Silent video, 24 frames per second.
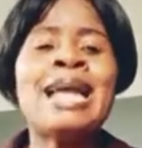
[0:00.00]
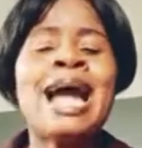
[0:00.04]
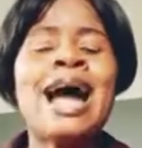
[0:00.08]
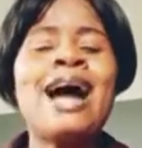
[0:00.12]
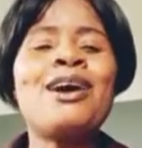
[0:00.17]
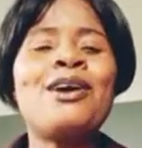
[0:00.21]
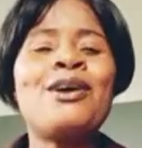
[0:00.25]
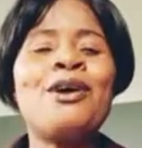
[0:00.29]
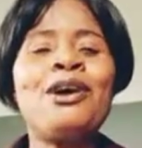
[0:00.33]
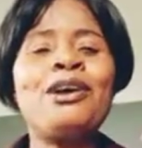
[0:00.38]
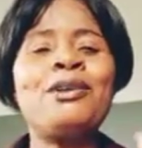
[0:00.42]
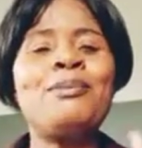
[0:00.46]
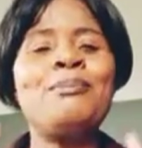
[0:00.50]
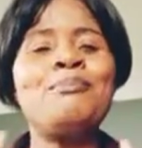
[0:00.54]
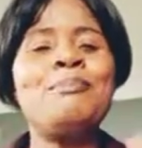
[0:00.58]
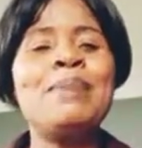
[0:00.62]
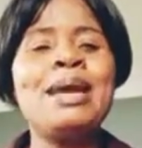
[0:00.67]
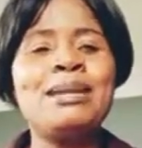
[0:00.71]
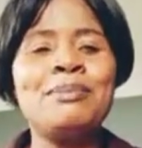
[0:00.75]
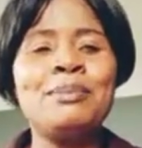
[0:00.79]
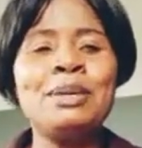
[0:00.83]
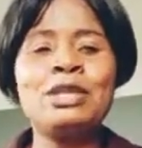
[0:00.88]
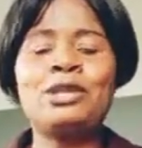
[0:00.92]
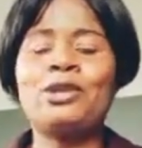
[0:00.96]
And God
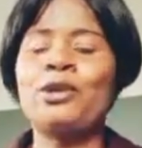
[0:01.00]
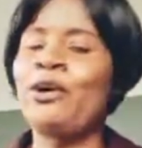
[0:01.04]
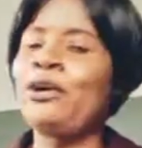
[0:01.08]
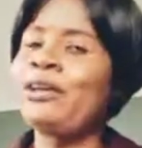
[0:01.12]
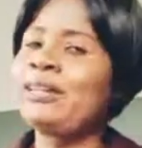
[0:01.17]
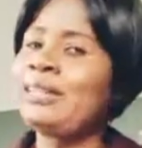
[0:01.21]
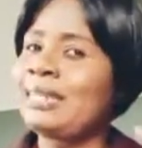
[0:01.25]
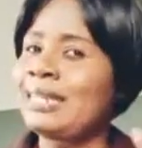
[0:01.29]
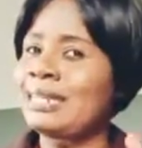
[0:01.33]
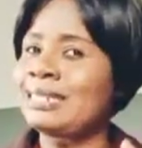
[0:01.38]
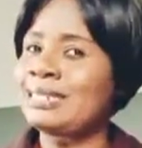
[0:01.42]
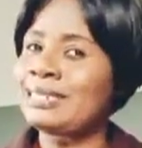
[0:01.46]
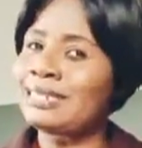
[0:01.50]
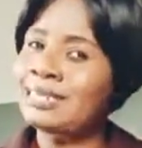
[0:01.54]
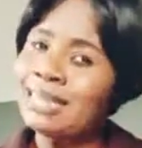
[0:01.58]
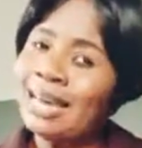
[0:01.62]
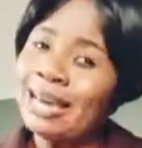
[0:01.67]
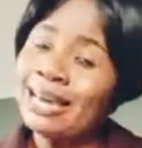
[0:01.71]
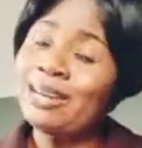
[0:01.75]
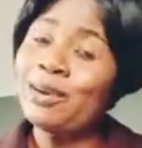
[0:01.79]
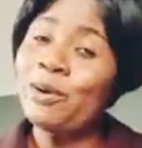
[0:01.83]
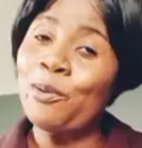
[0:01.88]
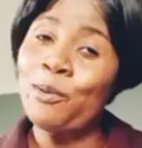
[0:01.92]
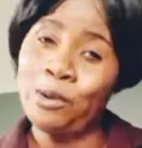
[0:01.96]
made me to
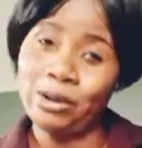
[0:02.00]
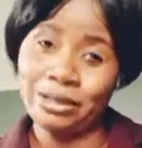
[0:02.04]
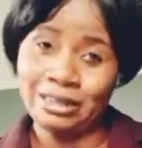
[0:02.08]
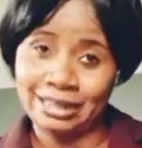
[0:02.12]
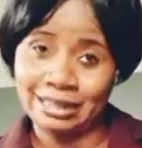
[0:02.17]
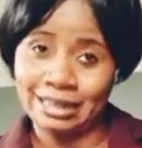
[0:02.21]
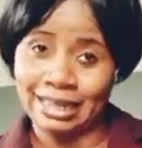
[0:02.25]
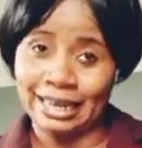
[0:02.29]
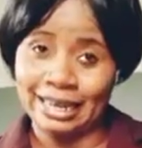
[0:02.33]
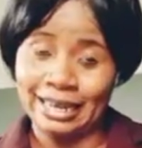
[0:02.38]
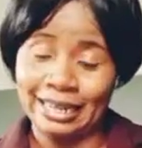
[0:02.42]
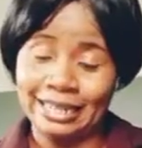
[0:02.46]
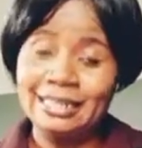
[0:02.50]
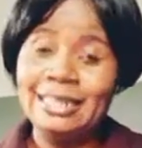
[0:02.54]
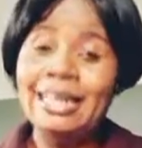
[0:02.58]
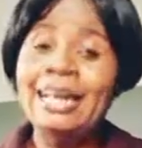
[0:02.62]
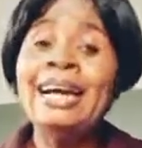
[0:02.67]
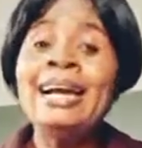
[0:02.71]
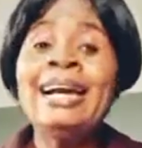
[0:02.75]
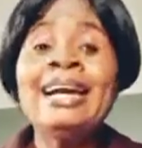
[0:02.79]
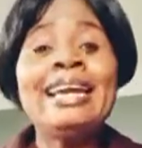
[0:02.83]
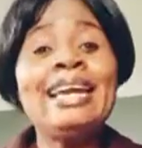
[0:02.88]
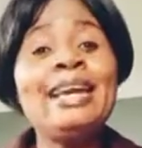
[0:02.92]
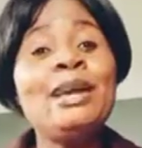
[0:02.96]
understand one thing.
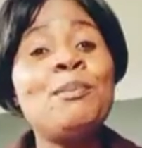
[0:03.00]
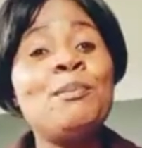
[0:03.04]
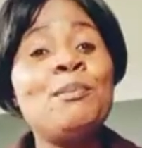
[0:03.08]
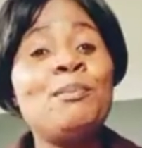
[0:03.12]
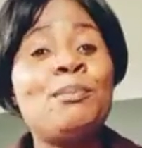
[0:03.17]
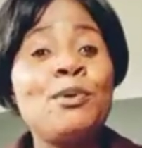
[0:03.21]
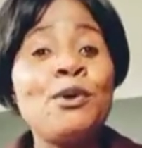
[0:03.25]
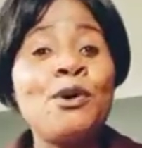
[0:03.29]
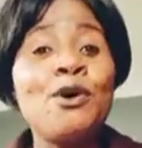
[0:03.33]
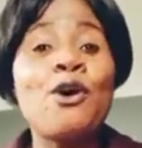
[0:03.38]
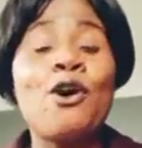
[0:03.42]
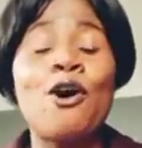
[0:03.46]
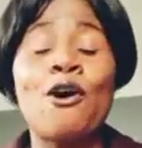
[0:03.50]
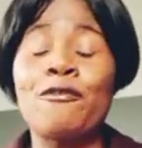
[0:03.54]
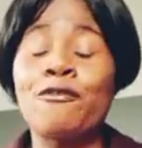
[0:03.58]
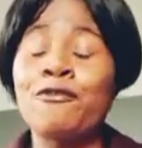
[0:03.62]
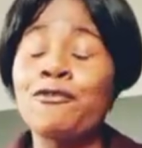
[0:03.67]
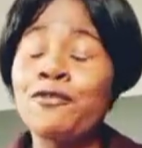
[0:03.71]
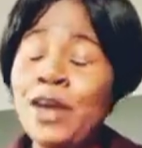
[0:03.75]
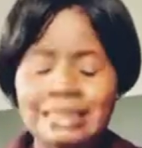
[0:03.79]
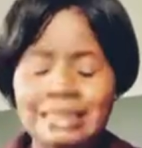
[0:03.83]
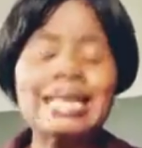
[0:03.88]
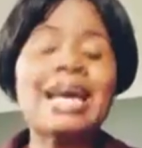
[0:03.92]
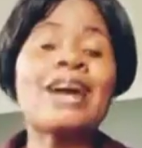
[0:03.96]
In book
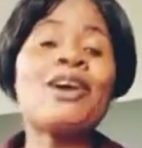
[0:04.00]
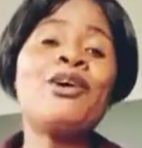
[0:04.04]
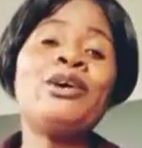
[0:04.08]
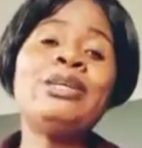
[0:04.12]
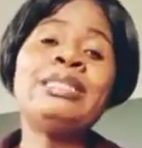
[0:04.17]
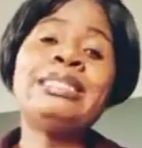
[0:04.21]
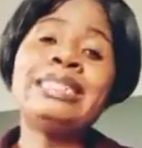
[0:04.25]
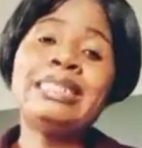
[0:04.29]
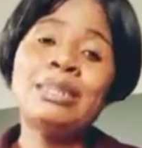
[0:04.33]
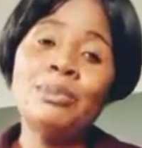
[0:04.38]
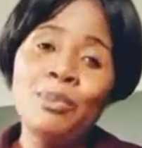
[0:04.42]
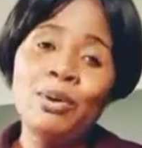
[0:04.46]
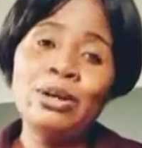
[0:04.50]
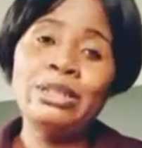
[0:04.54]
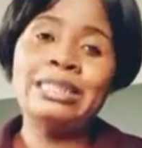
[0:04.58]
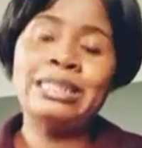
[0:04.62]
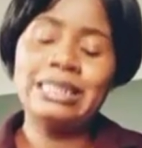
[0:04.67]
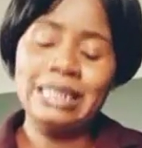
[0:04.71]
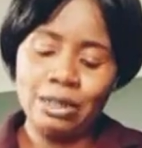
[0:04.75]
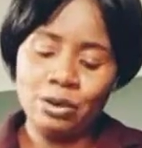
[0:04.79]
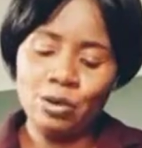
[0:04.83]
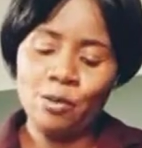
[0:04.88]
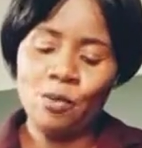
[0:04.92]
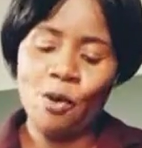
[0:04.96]
of 2
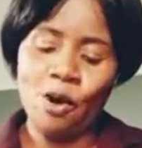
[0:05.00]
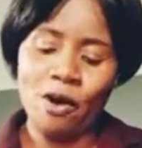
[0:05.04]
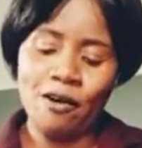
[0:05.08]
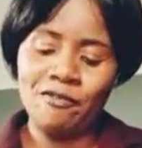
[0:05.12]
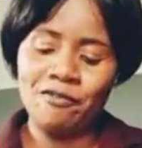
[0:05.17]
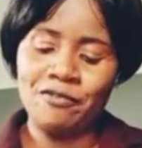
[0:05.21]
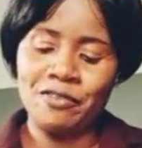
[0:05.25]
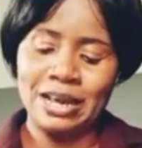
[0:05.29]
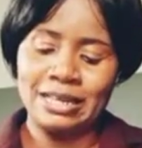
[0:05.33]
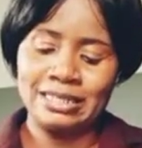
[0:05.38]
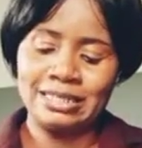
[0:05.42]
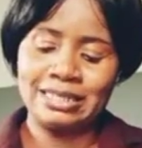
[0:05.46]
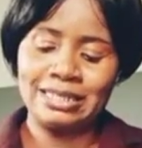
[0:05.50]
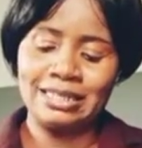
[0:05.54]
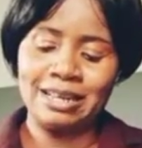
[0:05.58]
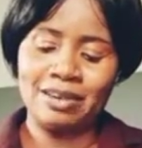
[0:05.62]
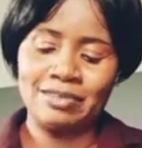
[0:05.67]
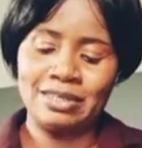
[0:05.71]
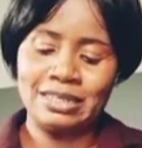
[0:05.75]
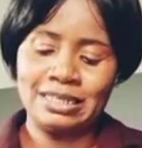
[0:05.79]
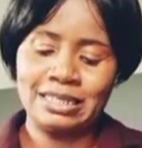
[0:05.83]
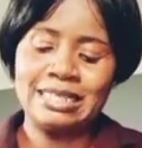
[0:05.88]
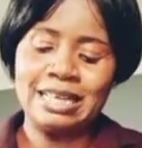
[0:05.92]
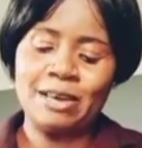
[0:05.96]
Timothy
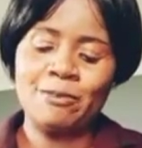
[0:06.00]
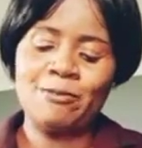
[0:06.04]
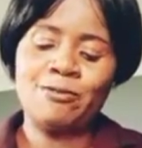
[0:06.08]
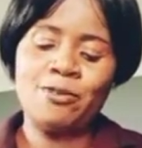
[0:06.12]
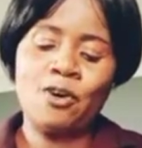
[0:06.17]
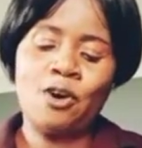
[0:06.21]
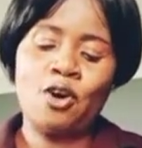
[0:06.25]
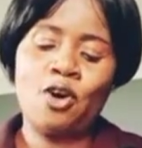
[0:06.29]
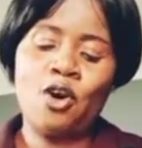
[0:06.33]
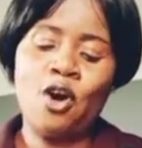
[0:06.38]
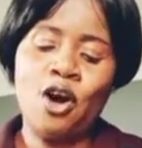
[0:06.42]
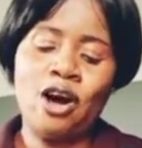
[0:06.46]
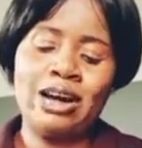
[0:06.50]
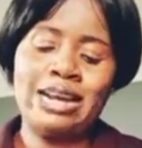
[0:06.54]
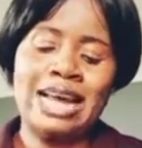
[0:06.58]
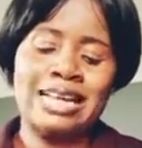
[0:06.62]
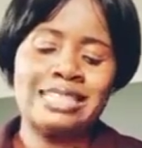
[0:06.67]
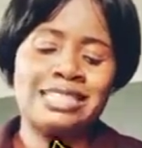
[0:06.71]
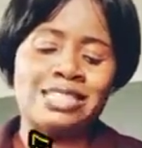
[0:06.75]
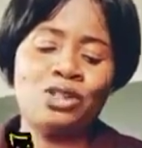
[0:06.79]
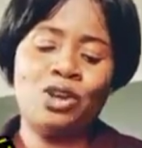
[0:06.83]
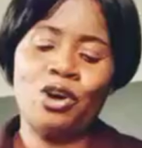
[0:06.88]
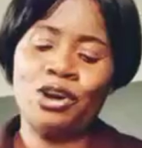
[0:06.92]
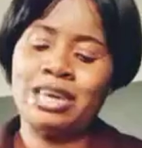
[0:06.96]
1:7, they say, for God
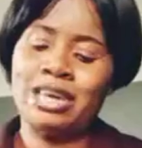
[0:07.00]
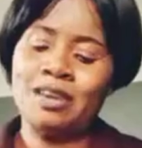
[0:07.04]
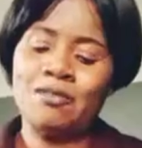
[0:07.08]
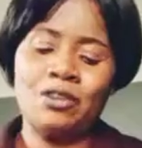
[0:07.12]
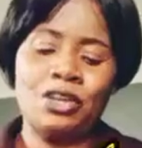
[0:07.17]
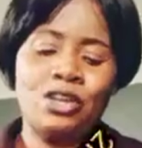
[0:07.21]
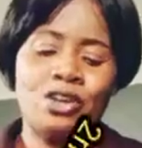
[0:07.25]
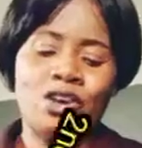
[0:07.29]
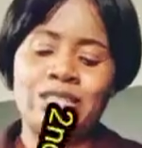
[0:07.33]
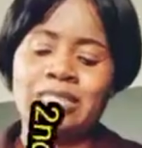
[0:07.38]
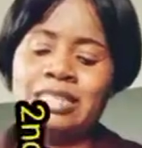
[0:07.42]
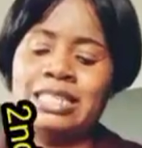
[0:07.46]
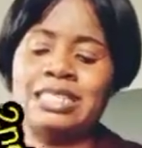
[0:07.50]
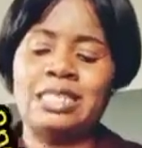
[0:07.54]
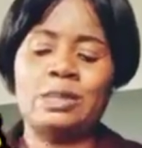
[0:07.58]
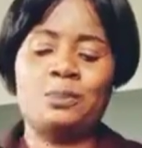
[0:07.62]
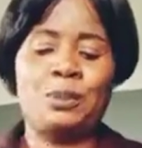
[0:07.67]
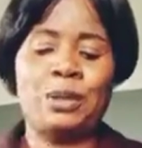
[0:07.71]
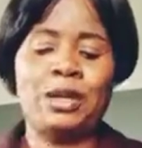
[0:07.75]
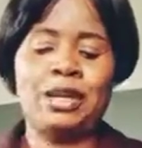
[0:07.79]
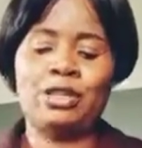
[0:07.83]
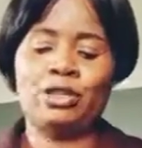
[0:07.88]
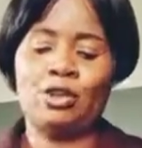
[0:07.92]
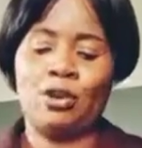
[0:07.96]
has not given us the
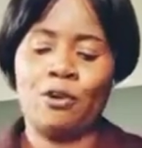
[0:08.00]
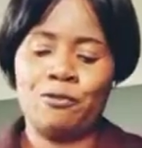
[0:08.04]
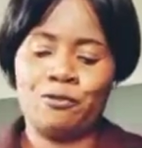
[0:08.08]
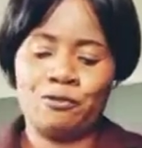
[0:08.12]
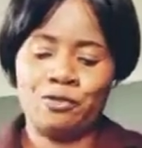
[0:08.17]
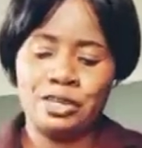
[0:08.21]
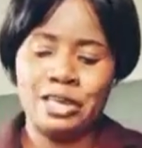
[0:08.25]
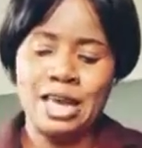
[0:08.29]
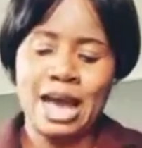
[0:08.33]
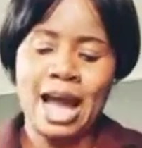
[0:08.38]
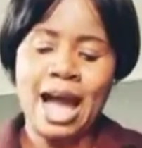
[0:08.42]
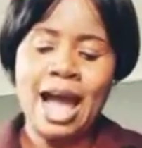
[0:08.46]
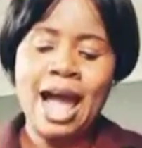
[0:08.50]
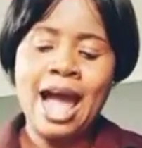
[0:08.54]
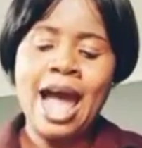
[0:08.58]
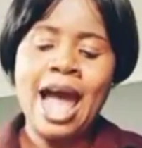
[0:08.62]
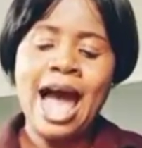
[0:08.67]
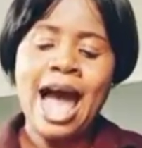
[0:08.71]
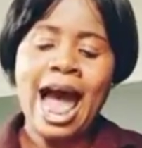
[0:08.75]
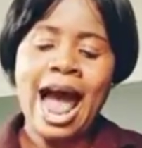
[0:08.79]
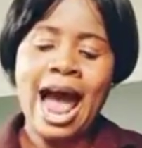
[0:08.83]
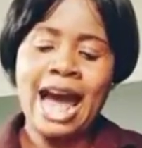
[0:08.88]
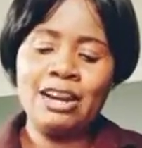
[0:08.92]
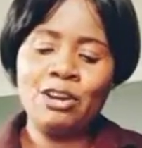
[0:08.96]
spirit of fear
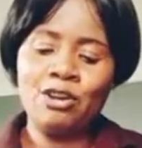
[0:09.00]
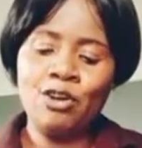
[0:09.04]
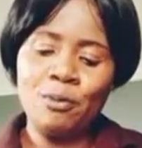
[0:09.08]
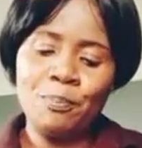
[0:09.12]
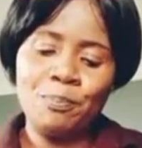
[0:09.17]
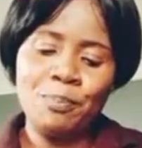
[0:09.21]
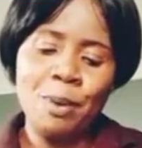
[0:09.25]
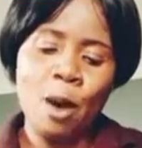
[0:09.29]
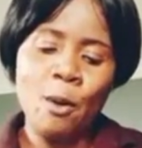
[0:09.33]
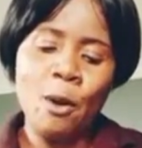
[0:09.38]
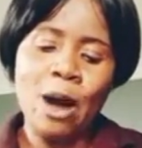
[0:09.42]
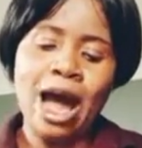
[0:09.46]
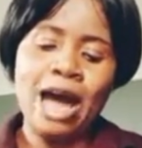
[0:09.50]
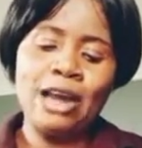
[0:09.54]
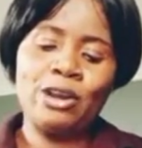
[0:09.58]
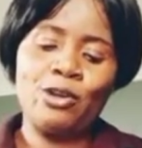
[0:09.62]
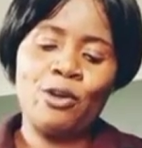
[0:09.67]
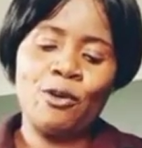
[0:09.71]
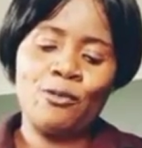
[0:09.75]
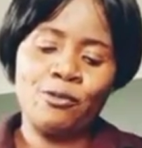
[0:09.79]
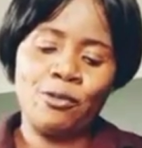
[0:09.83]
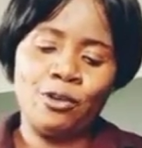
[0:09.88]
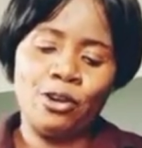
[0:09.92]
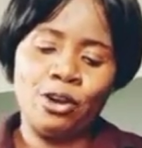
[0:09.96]
and of power
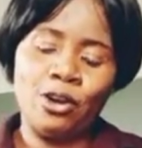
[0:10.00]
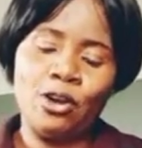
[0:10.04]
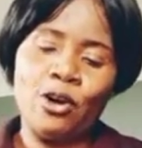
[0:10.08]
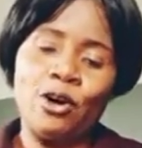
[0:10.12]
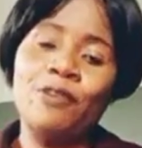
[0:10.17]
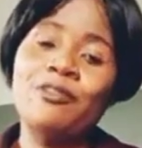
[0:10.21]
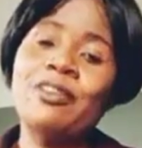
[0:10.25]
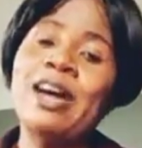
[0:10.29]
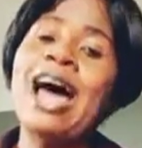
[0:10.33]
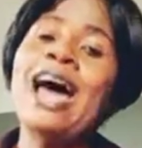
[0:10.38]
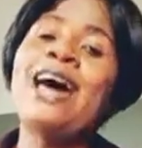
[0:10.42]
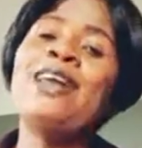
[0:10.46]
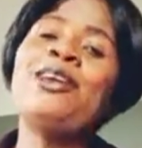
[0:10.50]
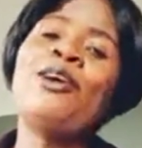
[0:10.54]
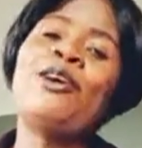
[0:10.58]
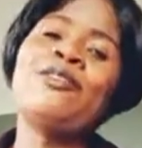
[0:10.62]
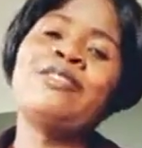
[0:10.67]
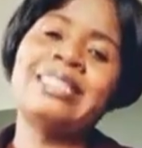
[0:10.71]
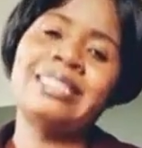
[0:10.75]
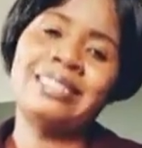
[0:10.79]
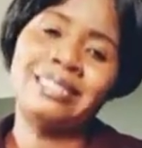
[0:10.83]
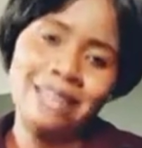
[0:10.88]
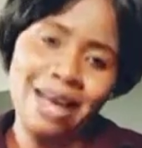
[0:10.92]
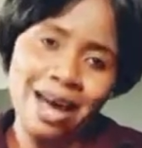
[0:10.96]
and of love and
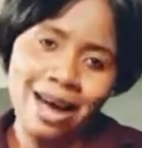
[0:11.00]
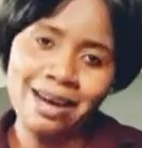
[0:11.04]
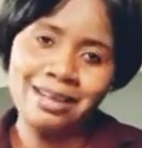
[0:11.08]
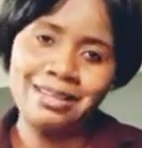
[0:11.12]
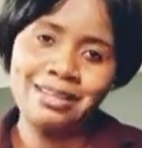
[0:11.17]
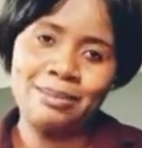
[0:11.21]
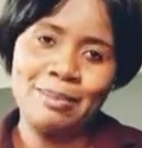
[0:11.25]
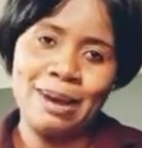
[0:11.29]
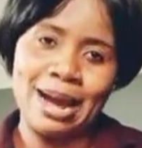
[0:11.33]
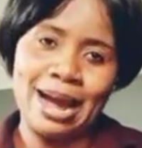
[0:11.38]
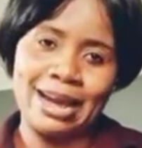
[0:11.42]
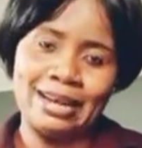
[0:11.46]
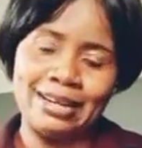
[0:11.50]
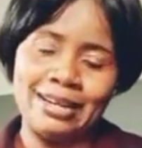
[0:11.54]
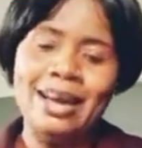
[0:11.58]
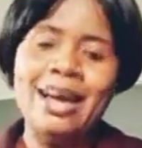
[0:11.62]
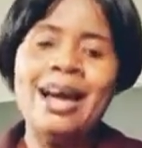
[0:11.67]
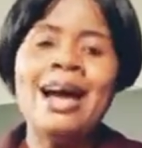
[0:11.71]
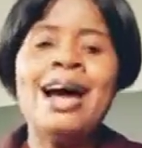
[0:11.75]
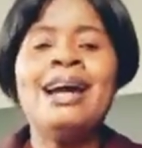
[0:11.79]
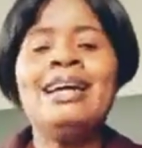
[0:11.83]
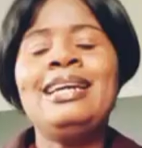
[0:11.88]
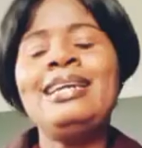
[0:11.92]
of sound mind.